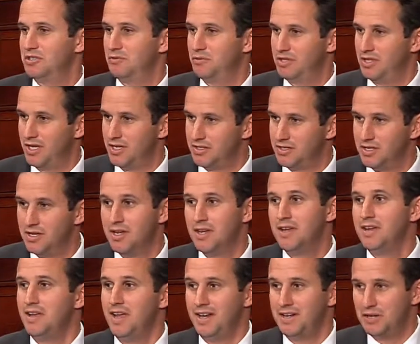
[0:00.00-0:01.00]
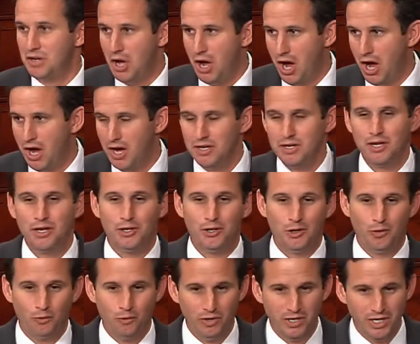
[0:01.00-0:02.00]
with us and nod and
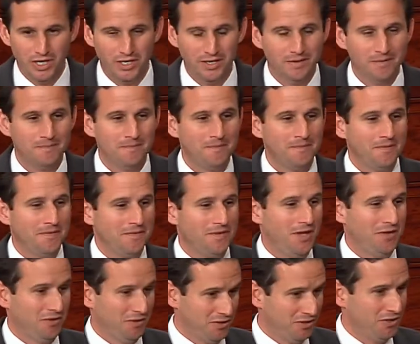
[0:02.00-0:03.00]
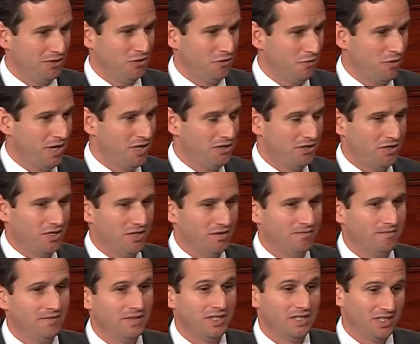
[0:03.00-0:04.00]
agree that the situation
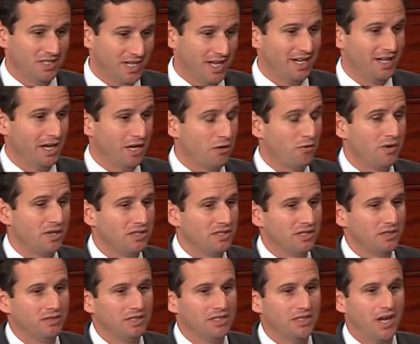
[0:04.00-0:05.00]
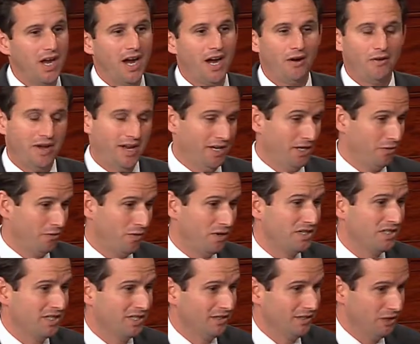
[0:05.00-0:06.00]
is getting increasingly dire and
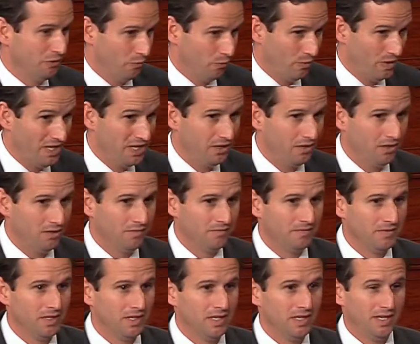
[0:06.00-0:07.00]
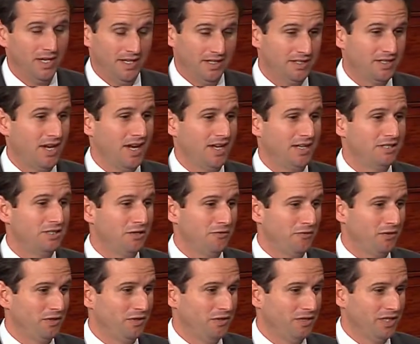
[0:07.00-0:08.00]
increasingly real and
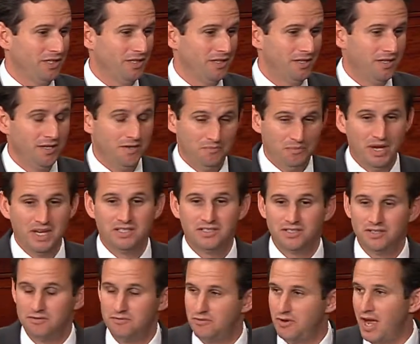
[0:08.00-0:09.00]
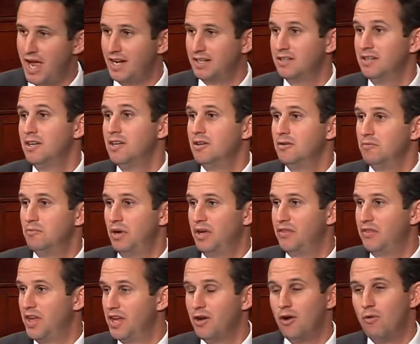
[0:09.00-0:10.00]
scientifically based in fact, but
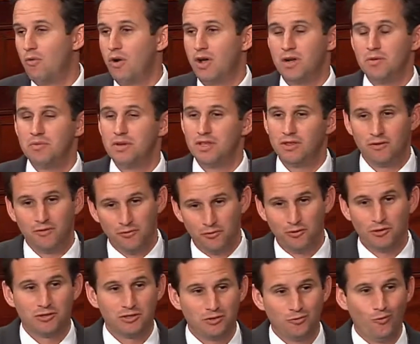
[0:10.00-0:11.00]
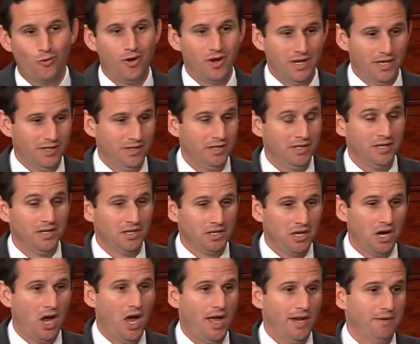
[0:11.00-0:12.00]
they don't want to be the first one
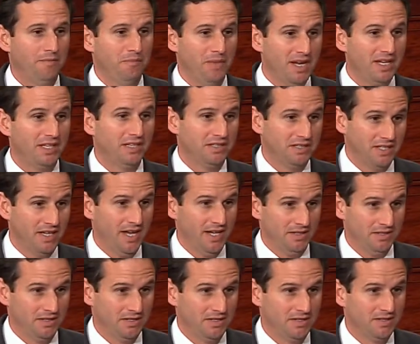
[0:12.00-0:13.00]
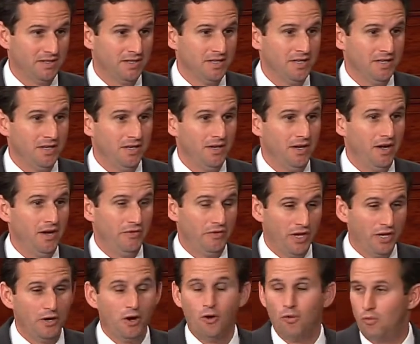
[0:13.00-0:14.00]
caught making sense.
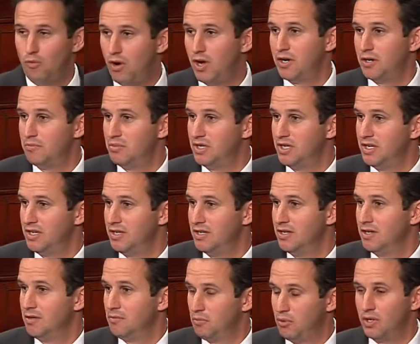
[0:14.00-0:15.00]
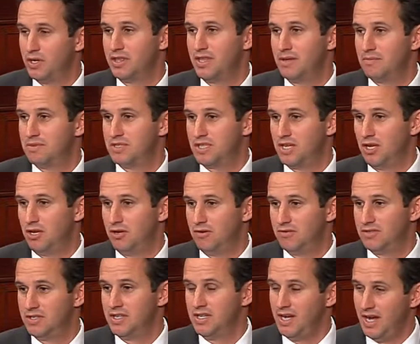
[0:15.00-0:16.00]
They don't want to be putting
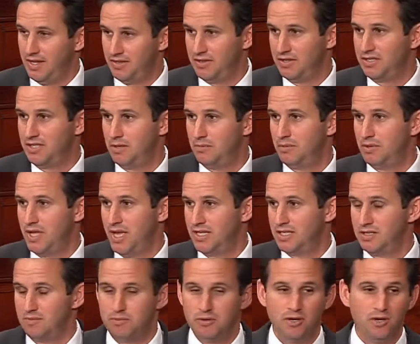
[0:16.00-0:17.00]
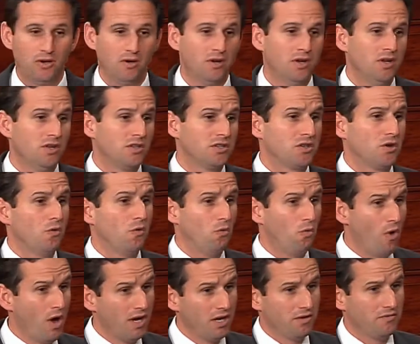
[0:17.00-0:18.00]
themselves at the tip of that spear. So
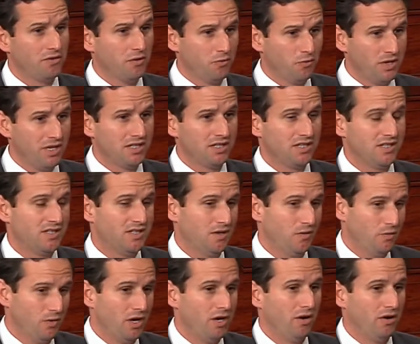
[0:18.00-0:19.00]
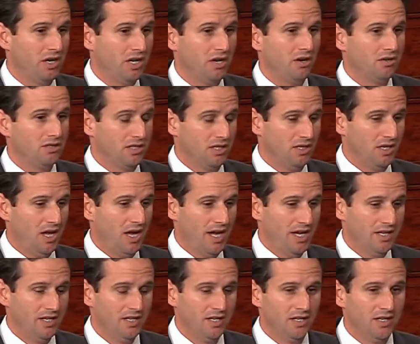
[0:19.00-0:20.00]
one of the reasons that we are here
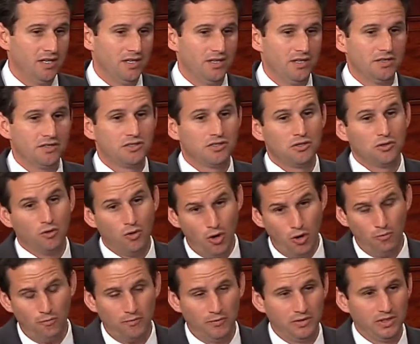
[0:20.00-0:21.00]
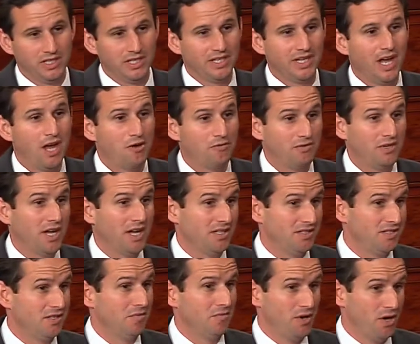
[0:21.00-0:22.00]
tonight is to hopefully galvanize
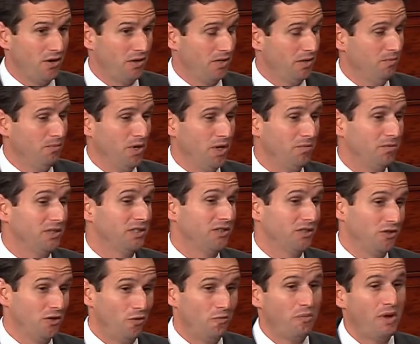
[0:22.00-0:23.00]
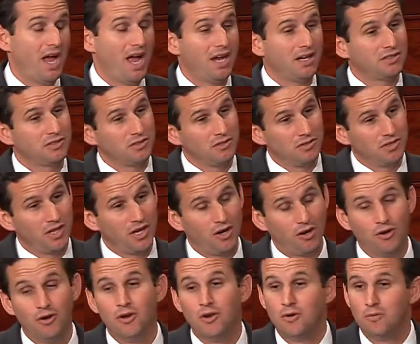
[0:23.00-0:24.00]
the American public to go back to
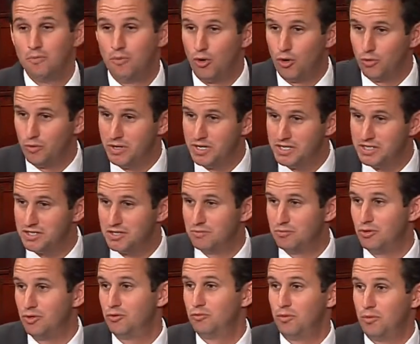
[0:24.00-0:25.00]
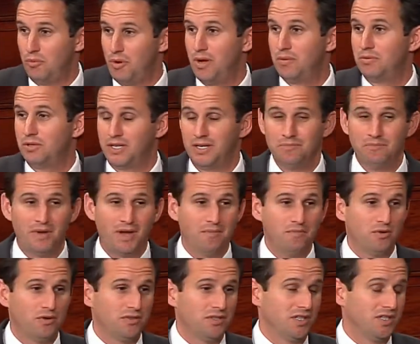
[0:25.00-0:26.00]
their more reasonable Republican
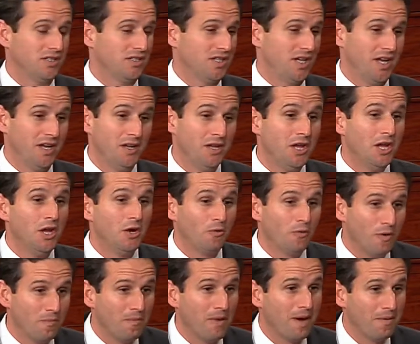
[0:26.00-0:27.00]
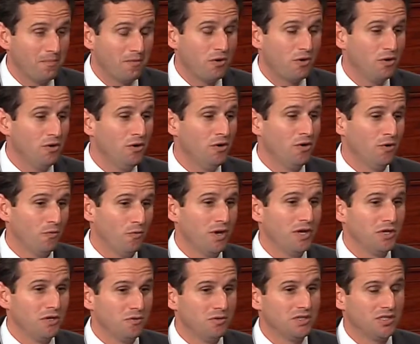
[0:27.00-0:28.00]
members and say, remember
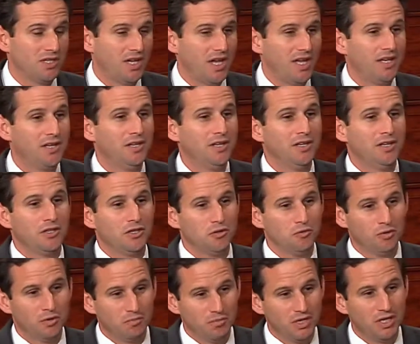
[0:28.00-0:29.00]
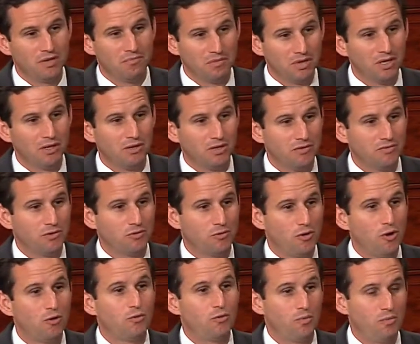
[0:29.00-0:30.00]
when you said you would be a
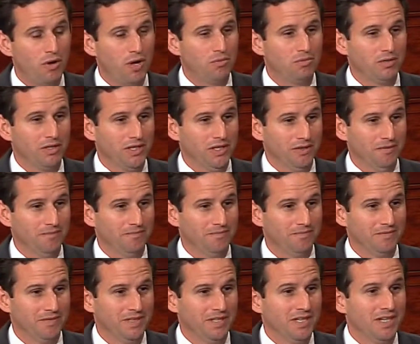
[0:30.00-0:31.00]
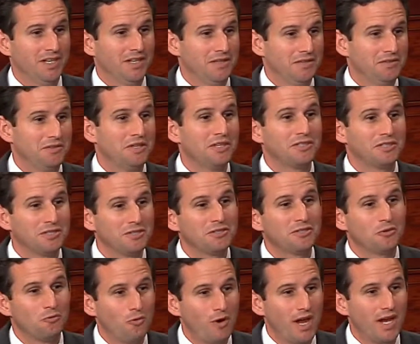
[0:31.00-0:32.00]
middle-of-the-road Republican? This is
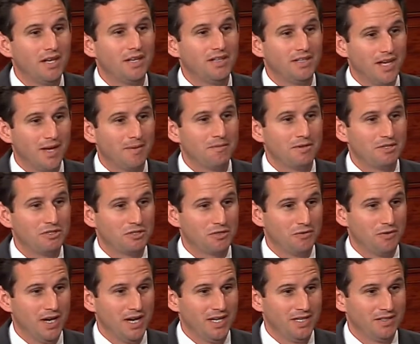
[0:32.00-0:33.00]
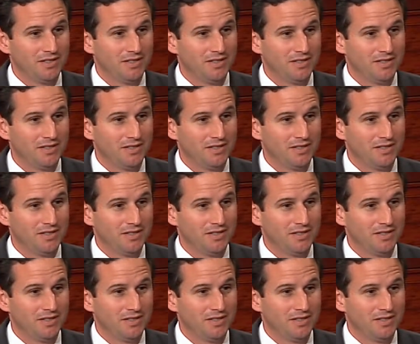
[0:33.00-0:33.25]
the way to demonstrate